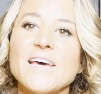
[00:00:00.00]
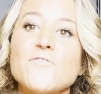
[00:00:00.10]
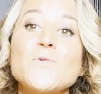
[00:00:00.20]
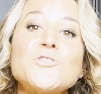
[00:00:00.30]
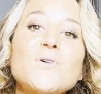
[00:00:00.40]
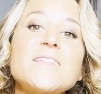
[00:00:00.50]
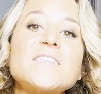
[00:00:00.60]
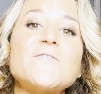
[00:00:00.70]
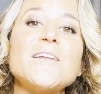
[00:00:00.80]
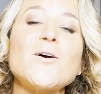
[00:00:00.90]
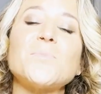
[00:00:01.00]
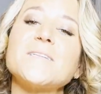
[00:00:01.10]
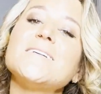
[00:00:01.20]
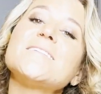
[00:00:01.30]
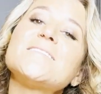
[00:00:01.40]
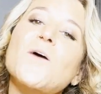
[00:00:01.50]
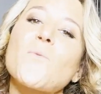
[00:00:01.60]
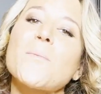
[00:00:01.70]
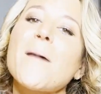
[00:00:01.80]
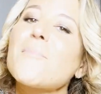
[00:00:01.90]
If you enjoyed this video, please
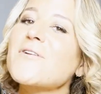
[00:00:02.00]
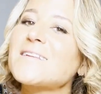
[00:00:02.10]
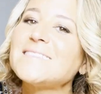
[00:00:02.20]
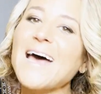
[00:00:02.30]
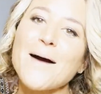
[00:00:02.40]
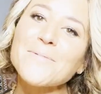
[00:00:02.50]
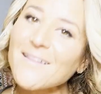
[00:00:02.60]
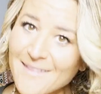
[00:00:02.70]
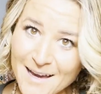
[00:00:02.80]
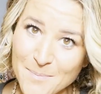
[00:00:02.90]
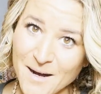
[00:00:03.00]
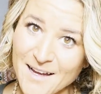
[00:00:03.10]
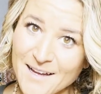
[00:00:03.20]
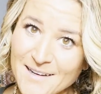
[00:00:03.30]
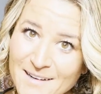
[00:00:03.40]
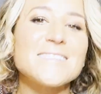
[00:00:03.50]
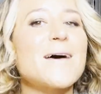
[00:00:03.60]
remember to tap that like button,